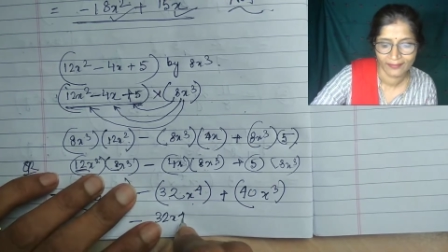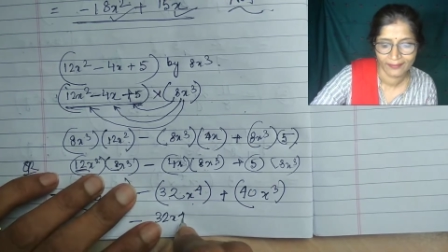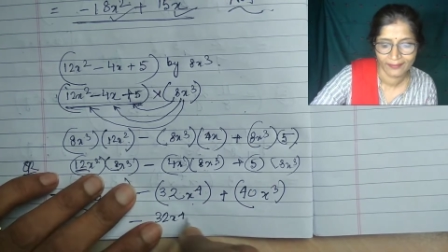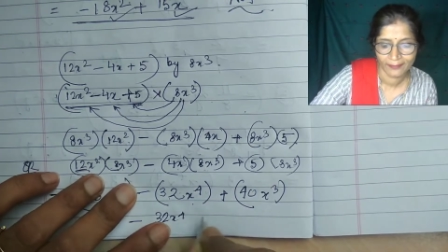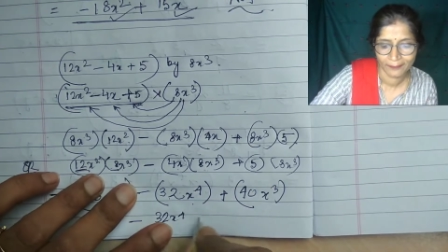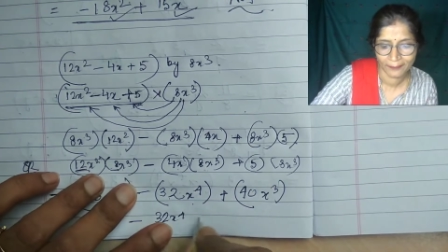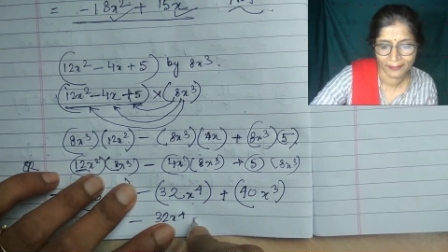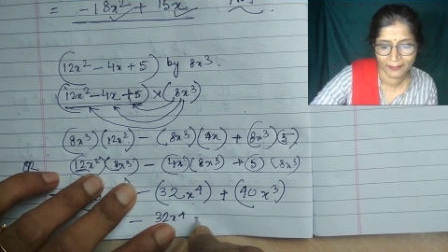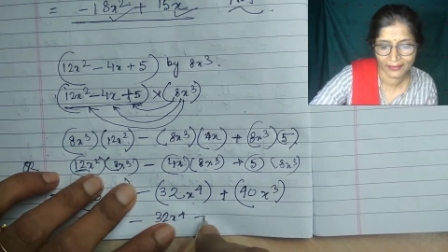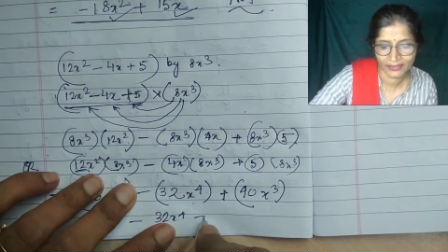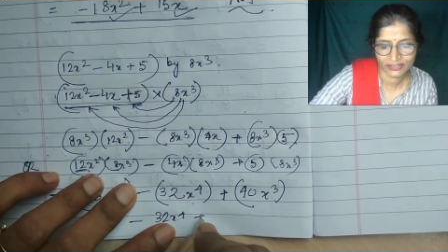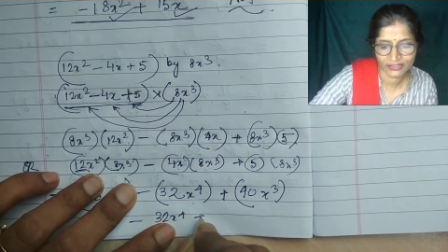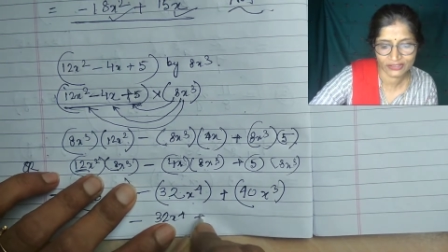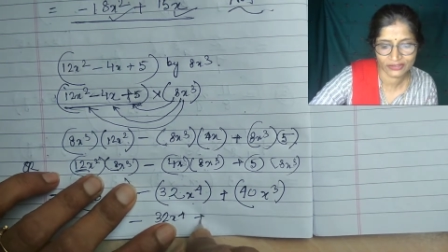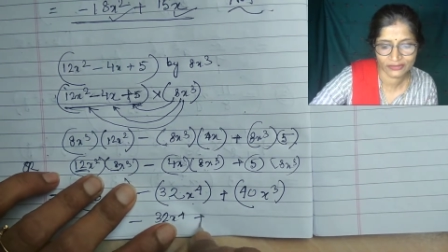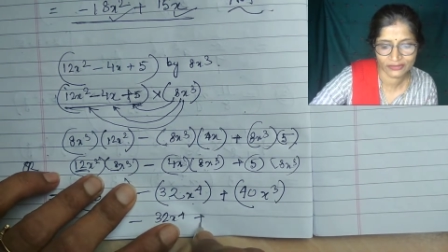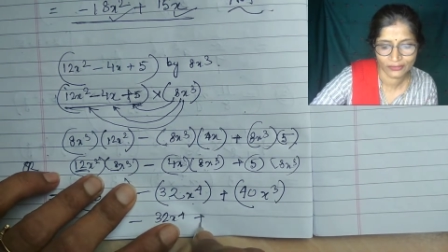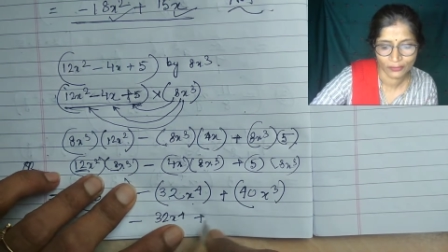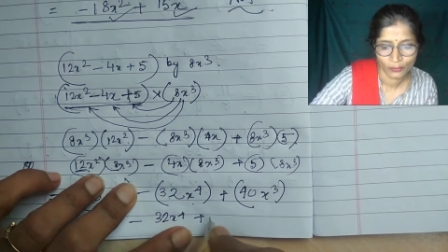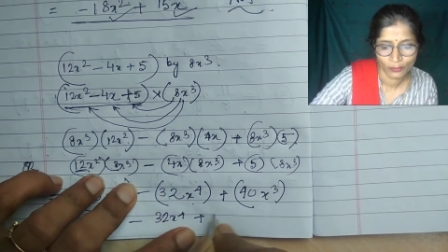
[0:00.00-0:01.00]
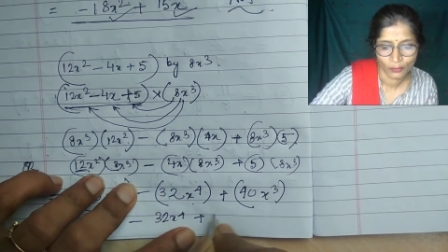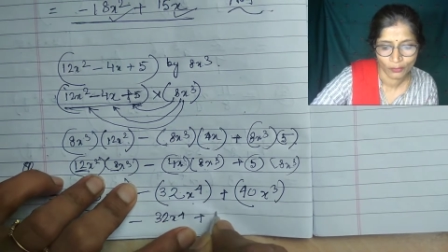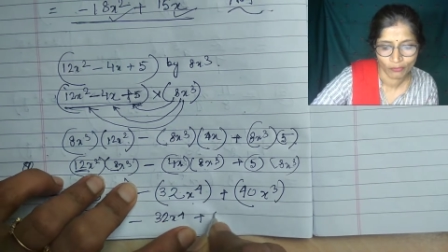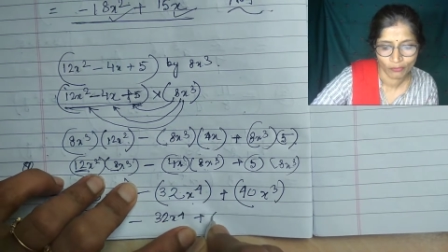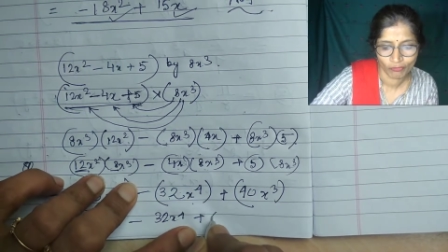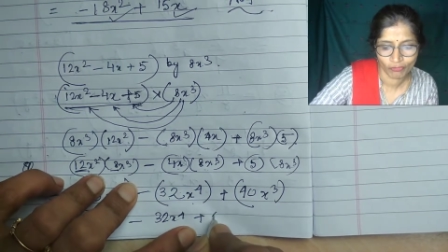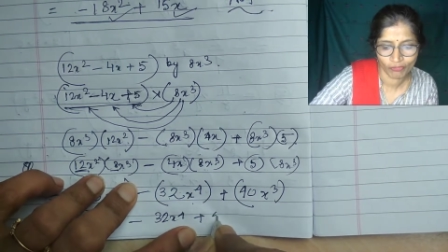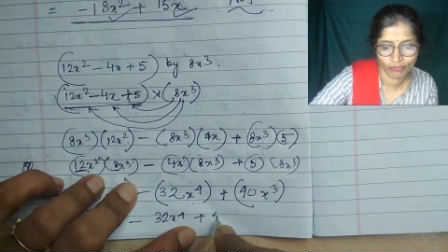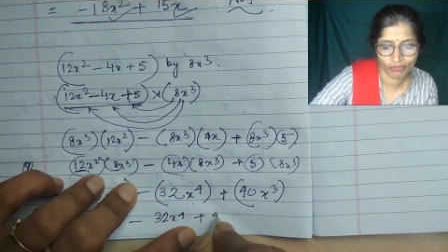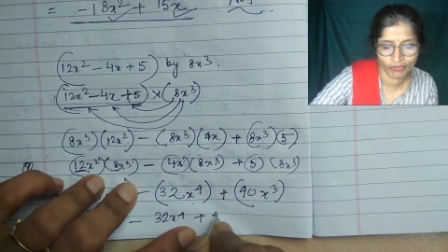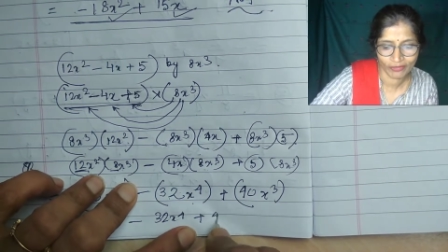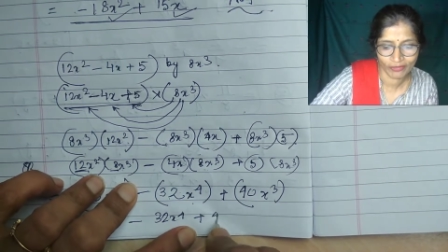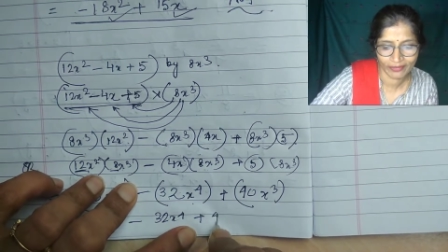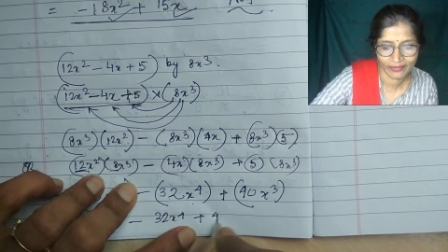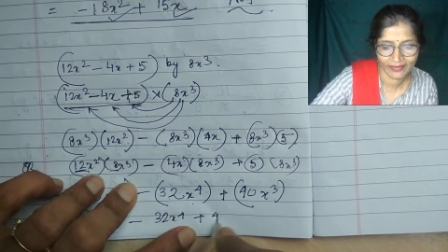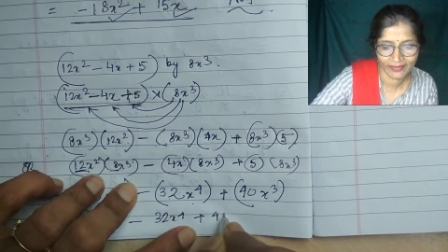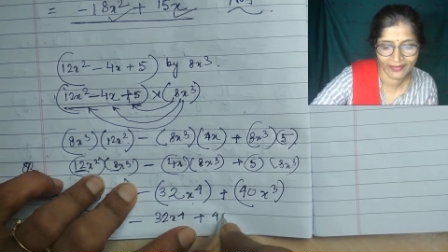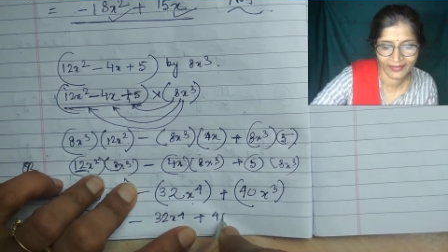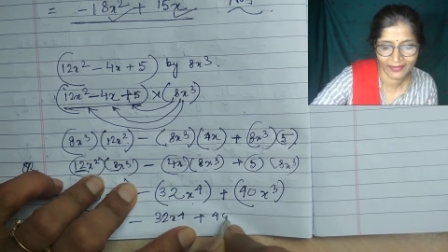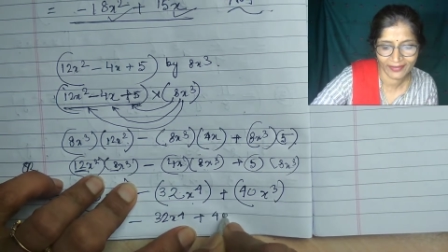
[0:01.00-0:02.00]
plus
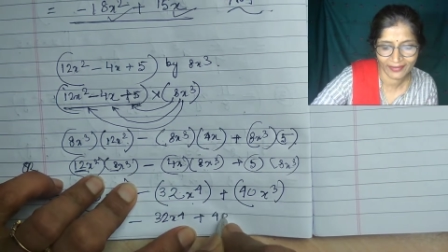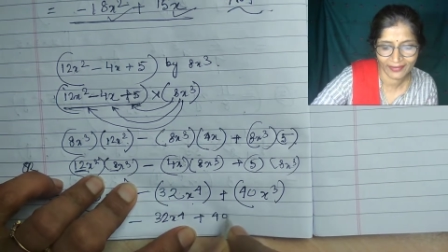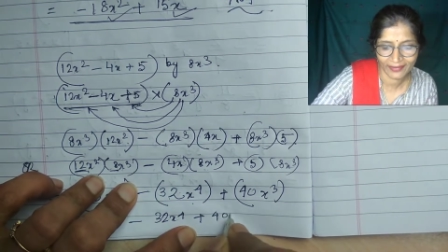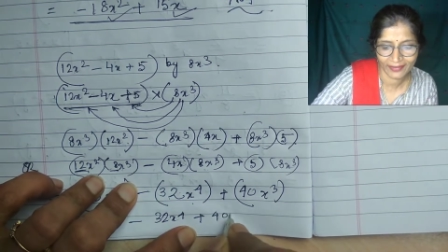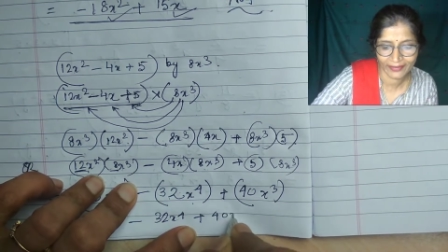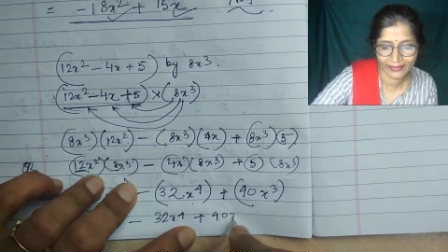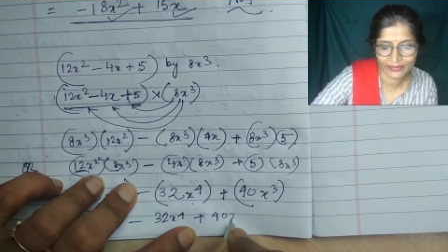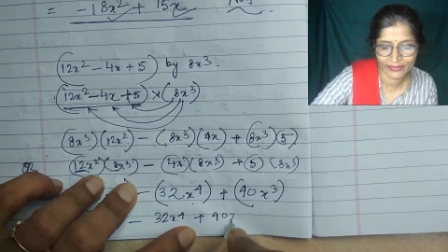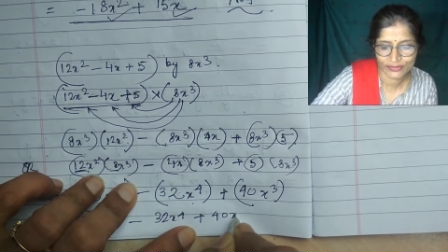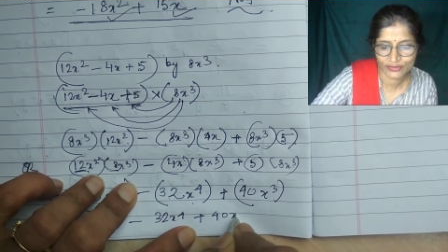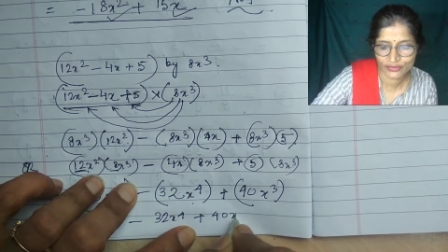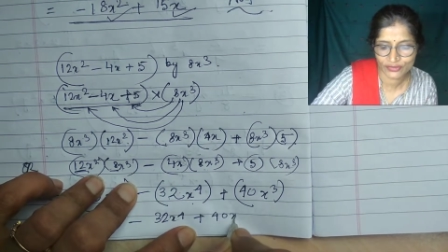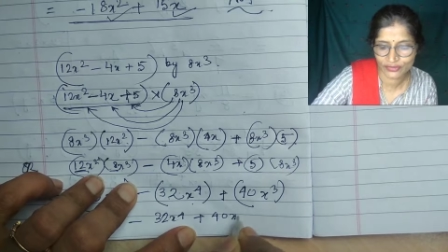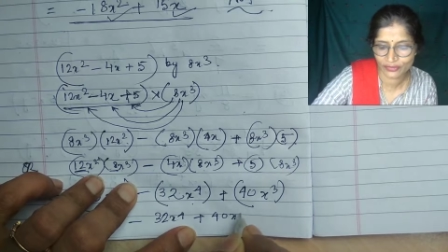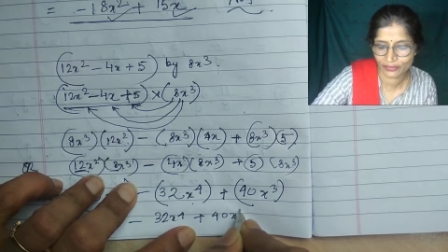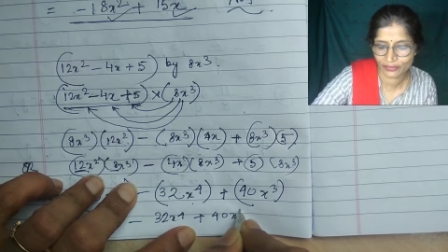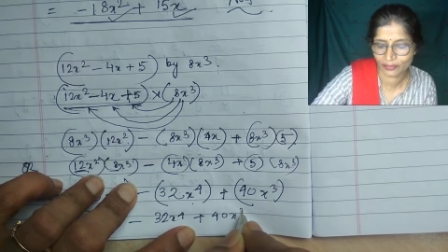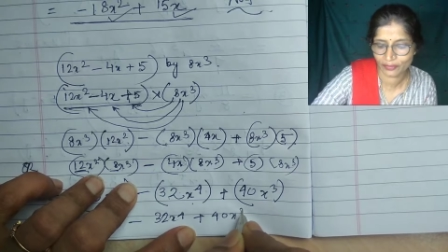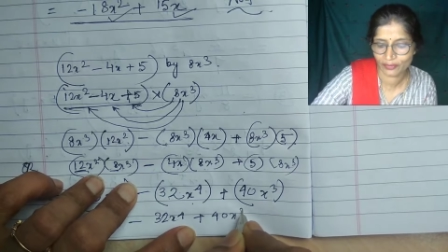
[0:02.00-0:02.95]
40 x cube.